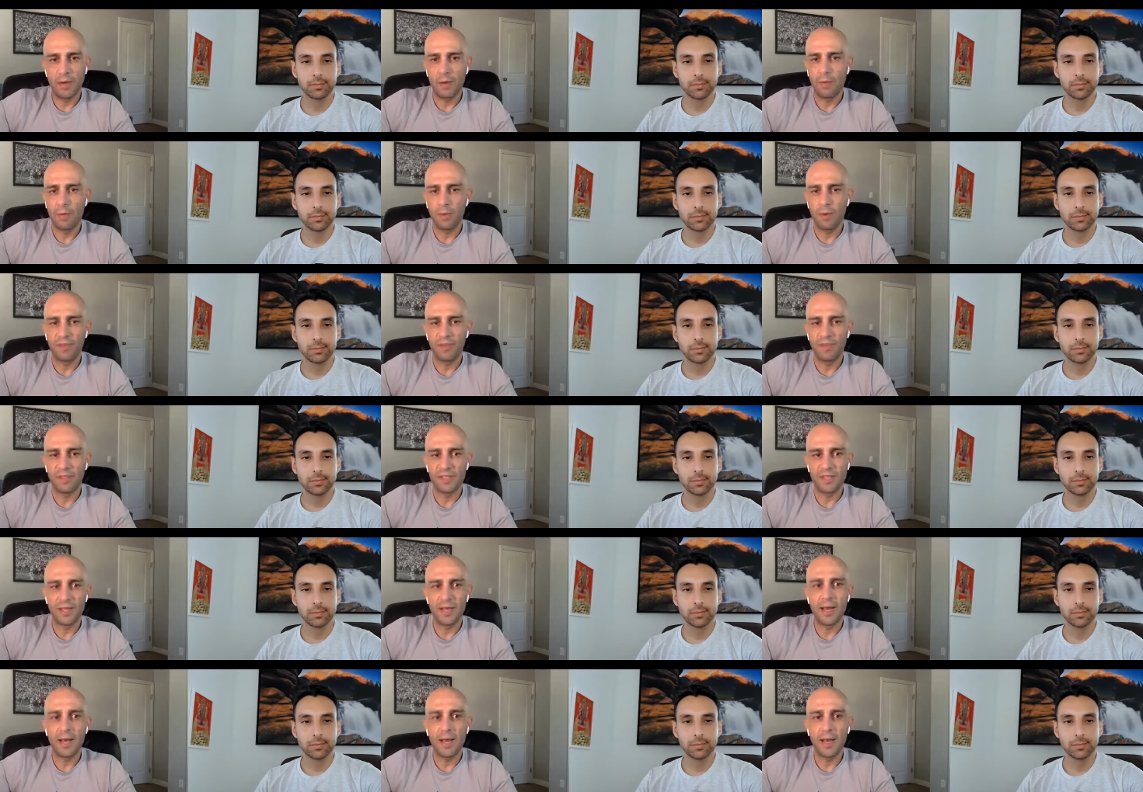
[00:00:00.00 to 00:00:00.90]
Speaker 1: better. But if
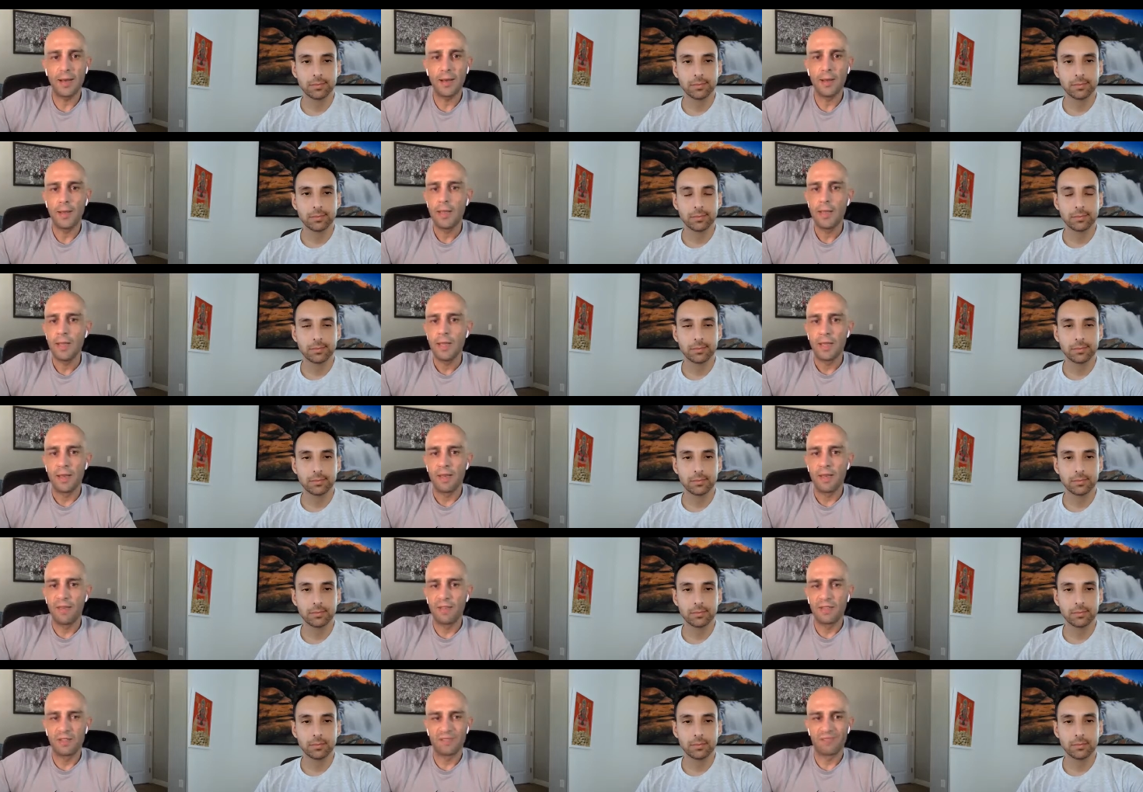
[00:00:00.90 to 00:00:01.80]
it's not,
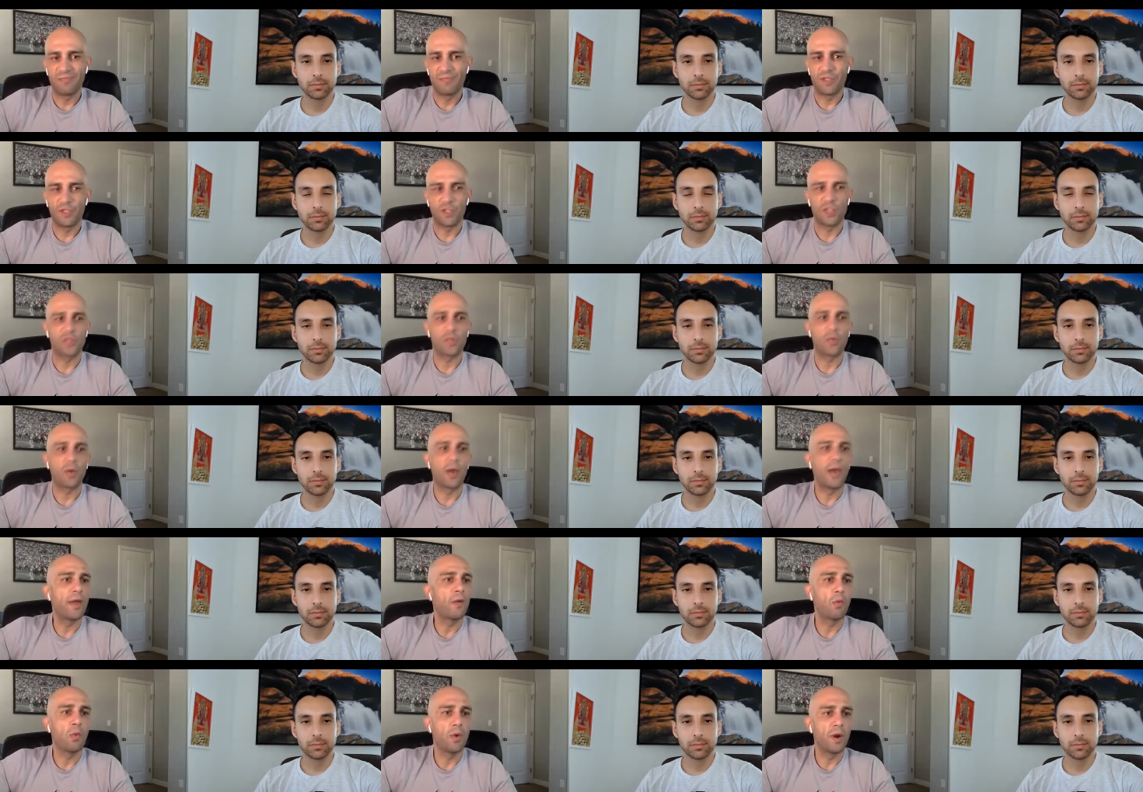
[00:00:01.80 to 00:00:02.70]
and if it's just
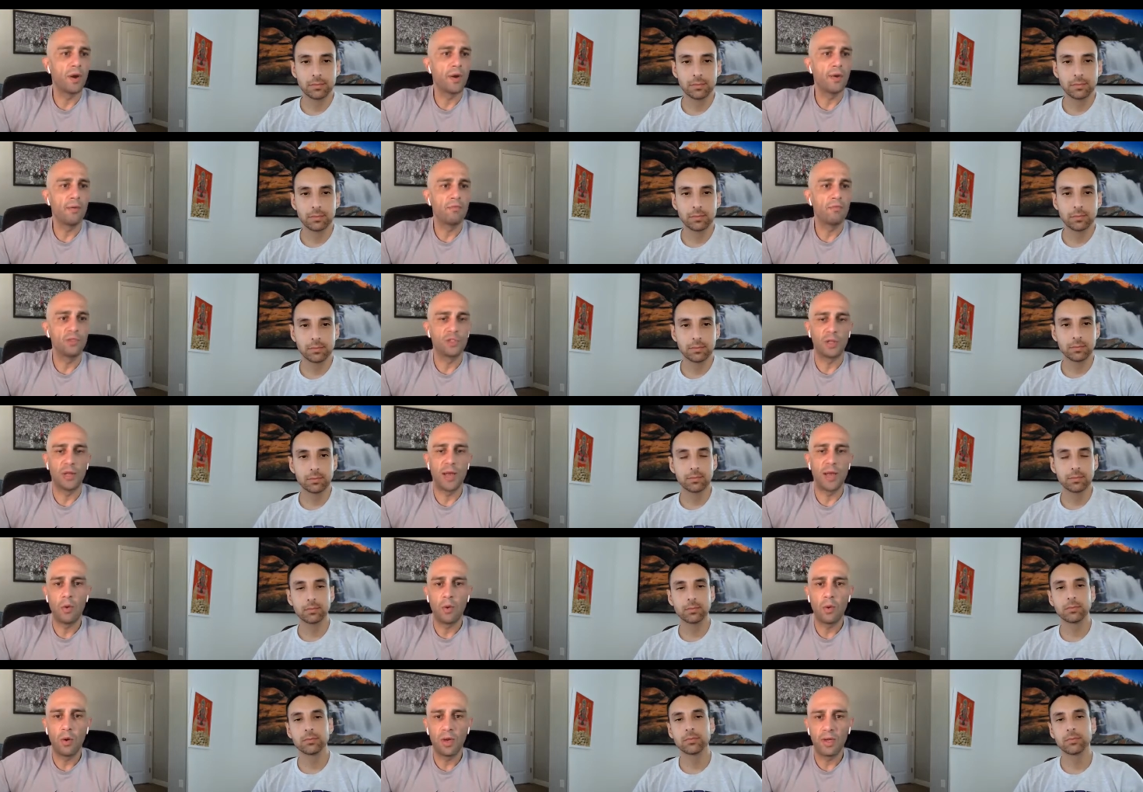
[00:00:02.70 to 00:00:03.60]
right where
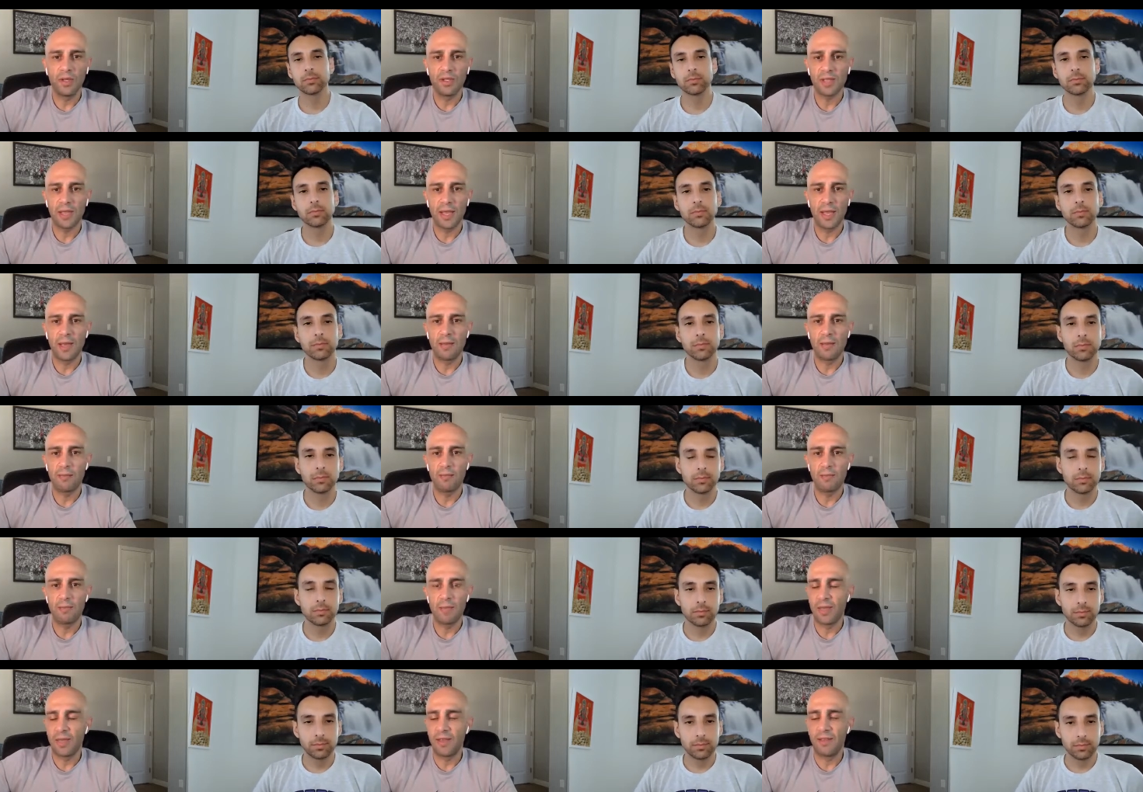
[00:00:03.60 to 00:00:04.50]
July was,
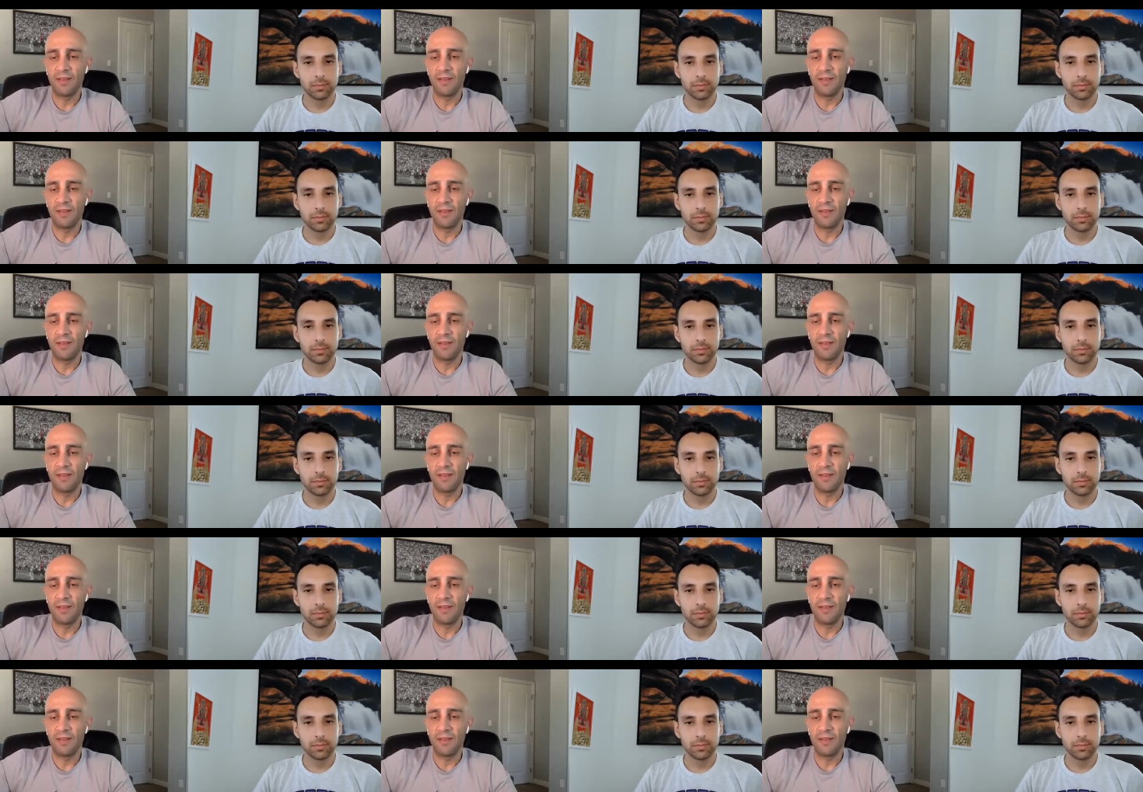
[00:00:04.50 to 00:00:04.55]
and